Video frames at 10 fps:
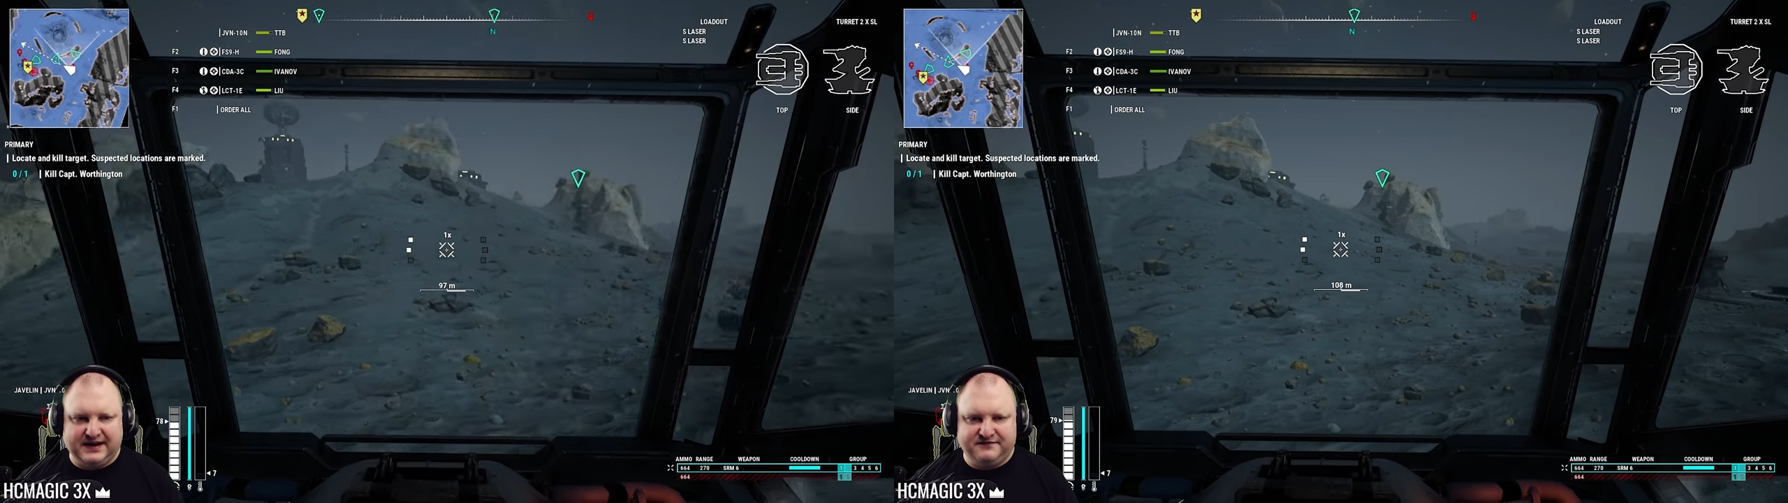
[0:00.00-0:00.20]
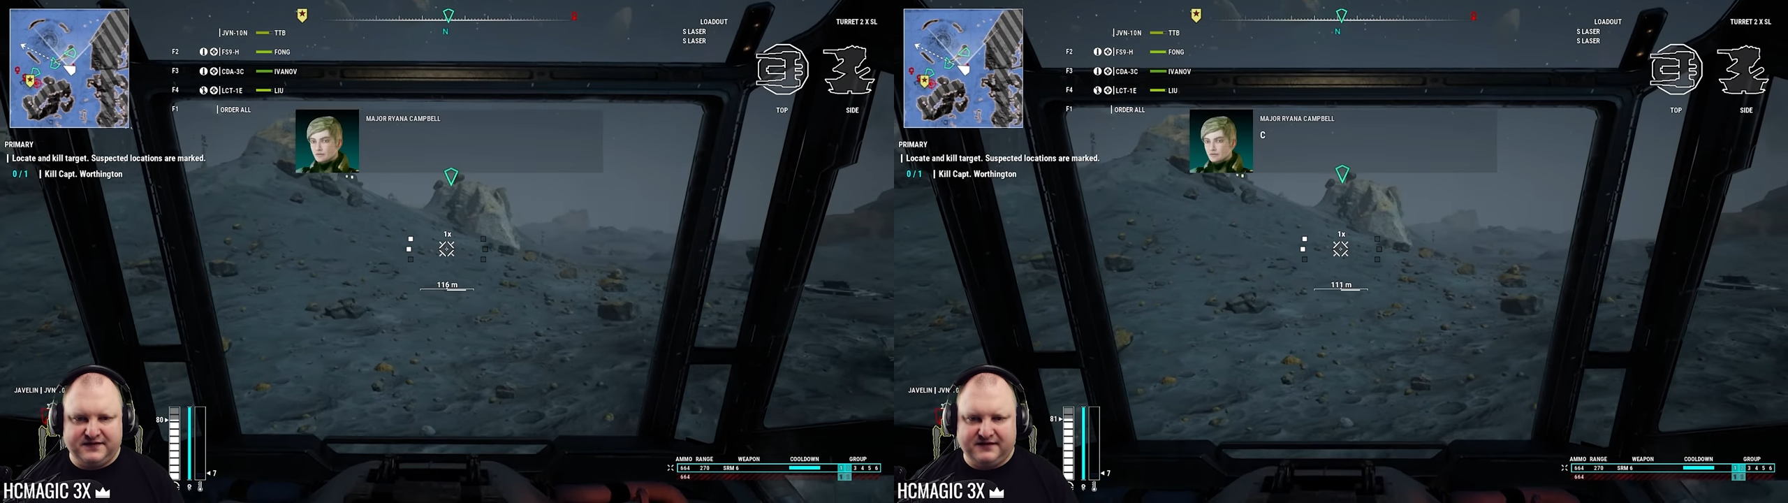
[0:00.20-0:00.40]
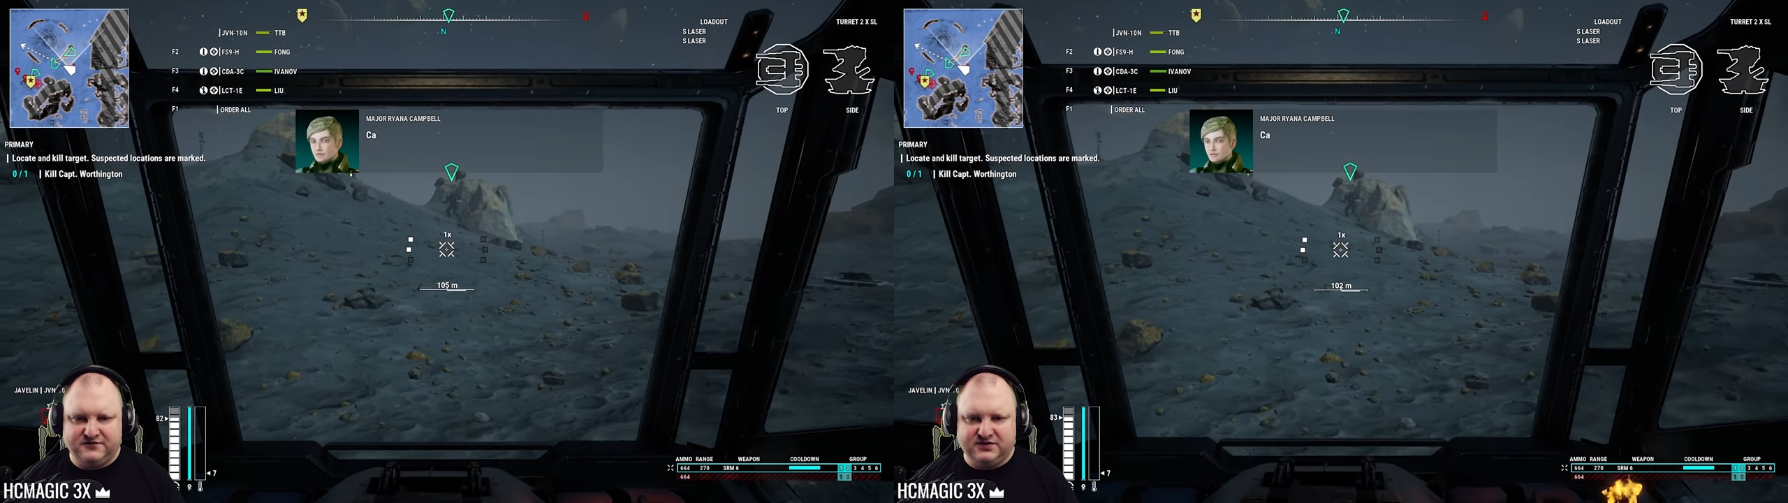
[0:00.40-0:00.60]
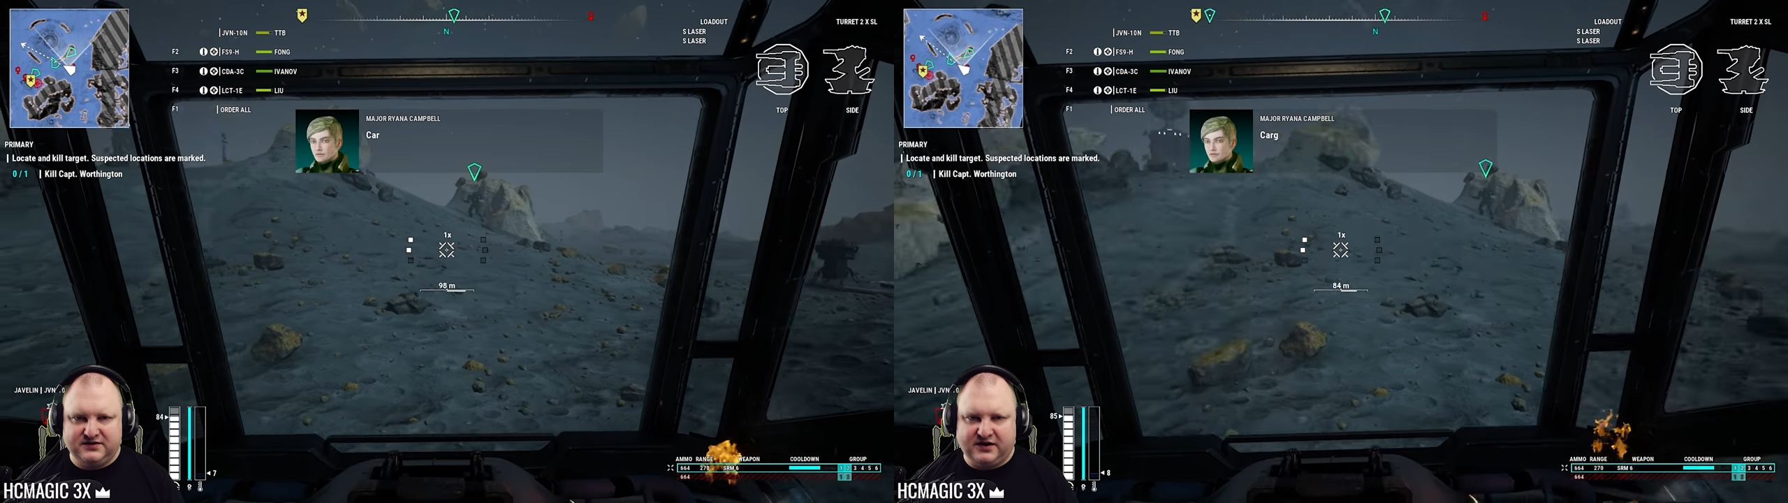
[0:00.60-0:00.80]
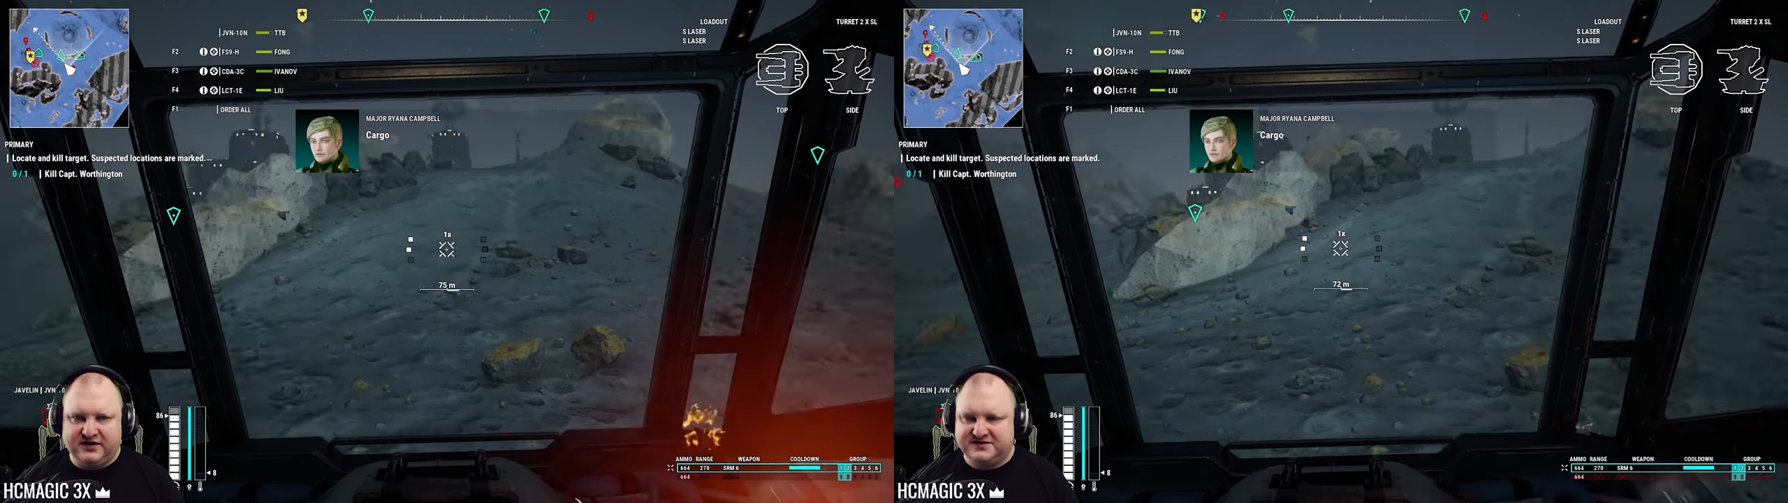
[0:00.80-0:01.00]
have, I have no
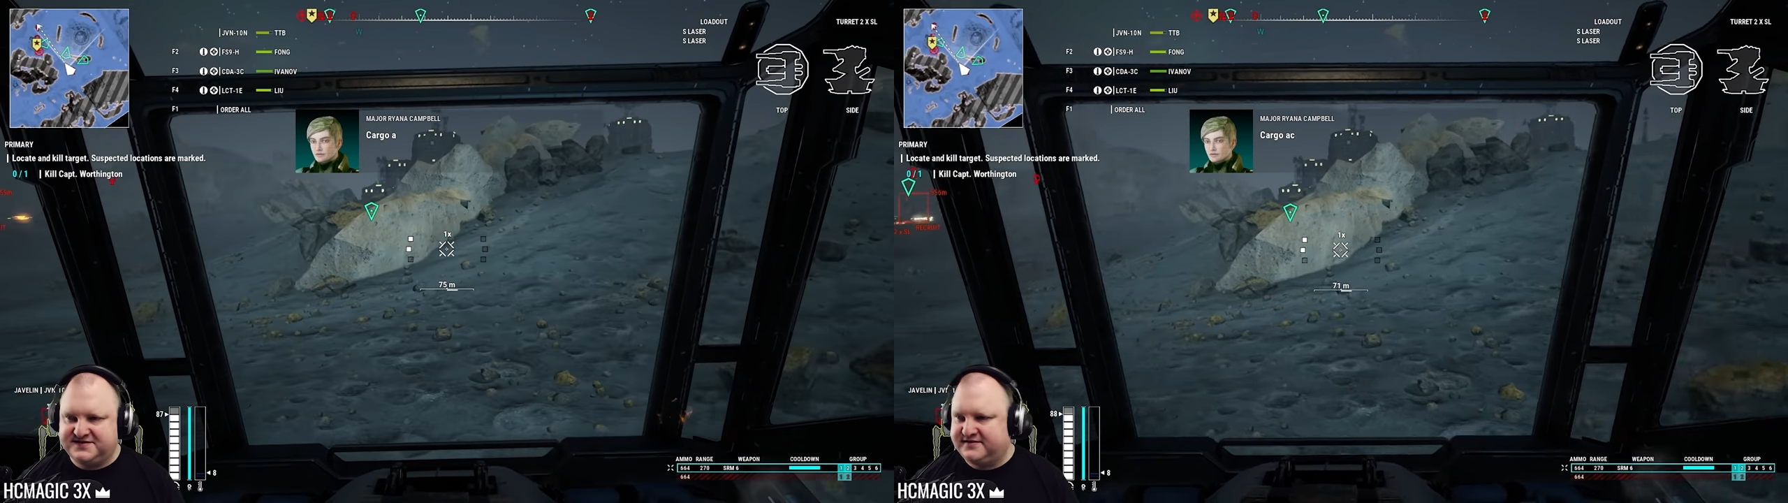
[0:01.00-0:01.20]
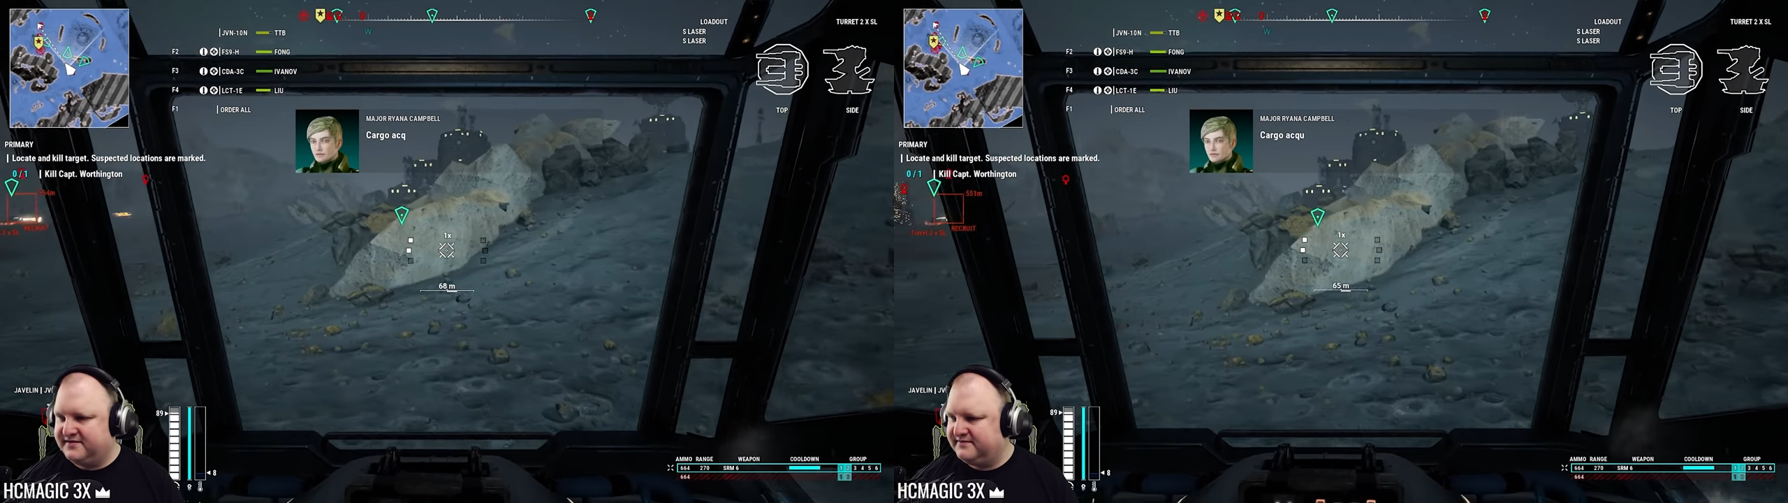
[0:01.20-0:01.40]
idea how I lost it.